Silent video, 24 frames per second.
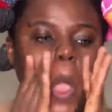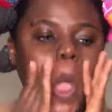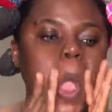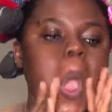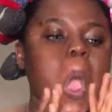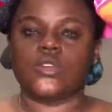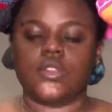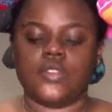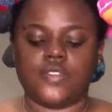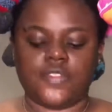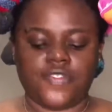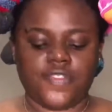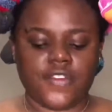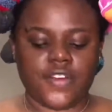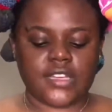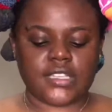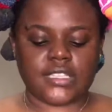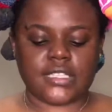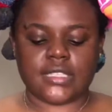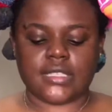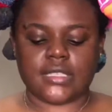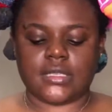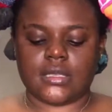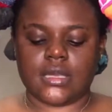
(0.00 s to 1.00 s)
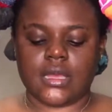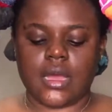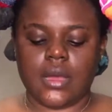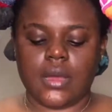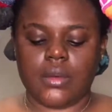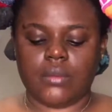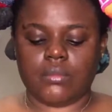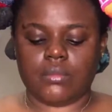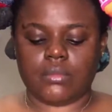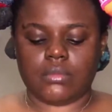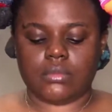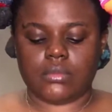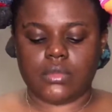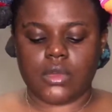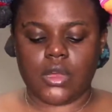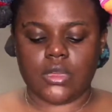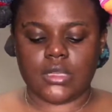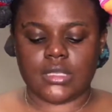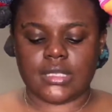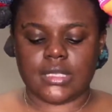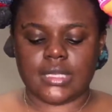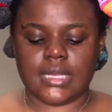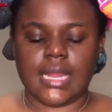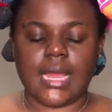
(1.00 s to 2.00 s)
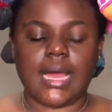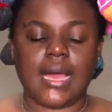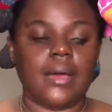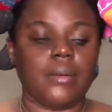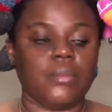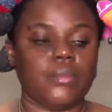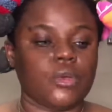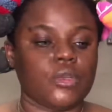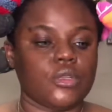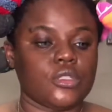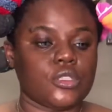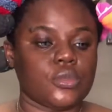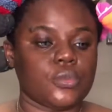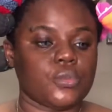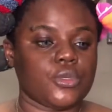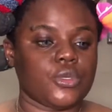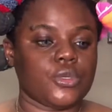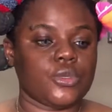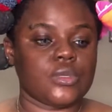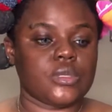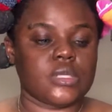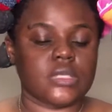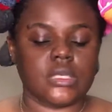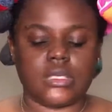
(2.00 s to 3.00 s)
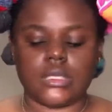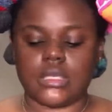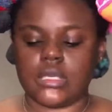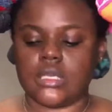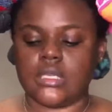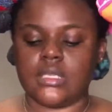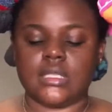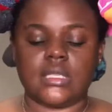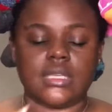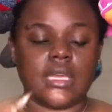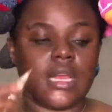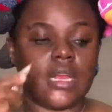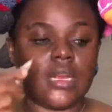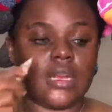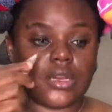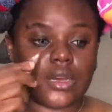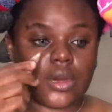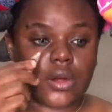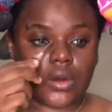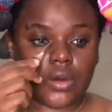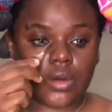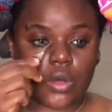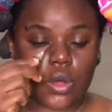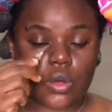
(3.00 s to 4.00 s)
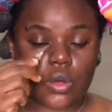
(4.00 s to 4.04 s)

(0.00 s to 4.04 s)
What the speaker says: The first concealer I'm going to be using is the Elegant